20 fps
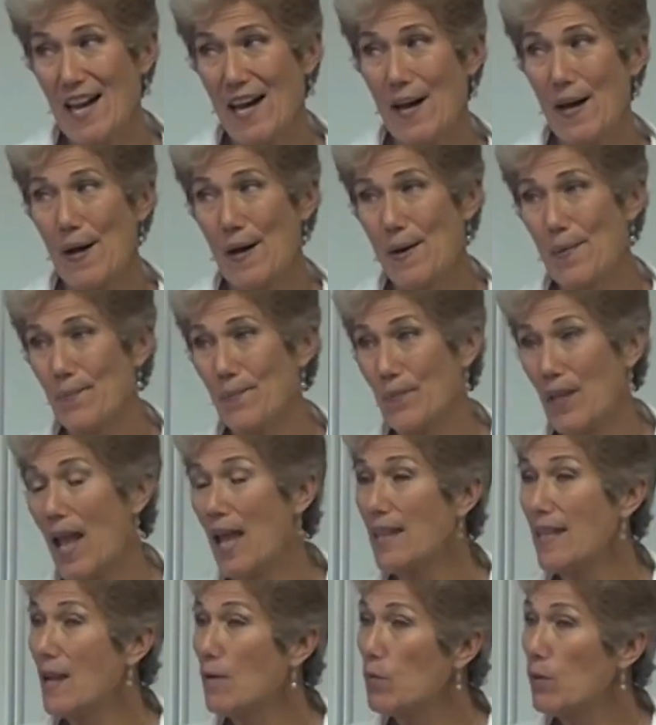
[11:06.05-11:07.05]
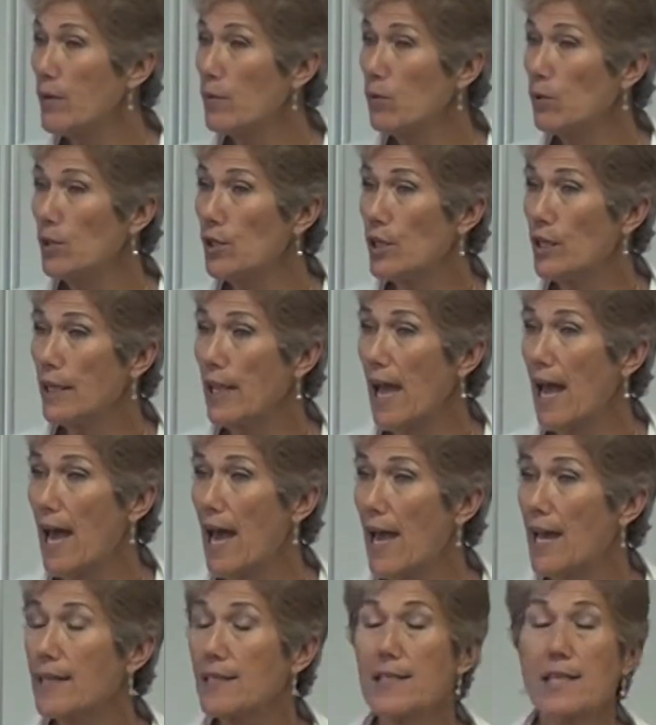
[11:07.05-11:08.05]
And then we will look
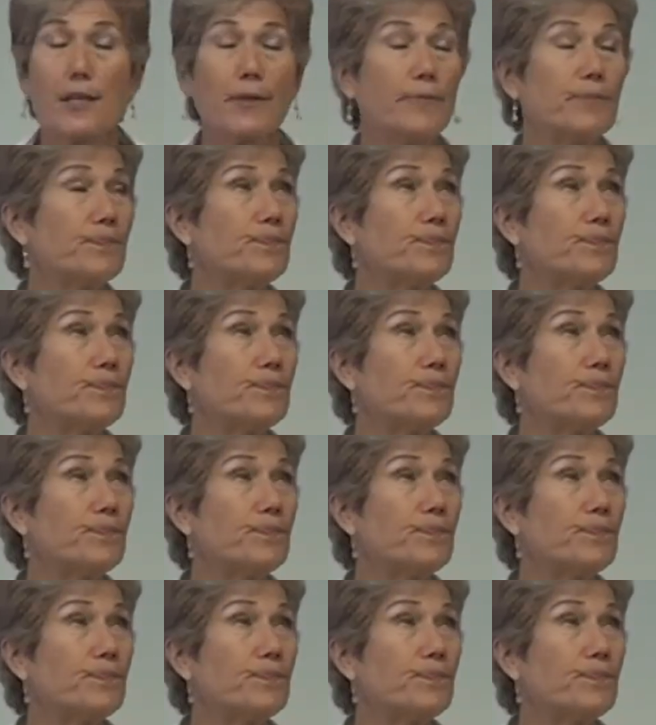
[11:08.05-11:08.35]
at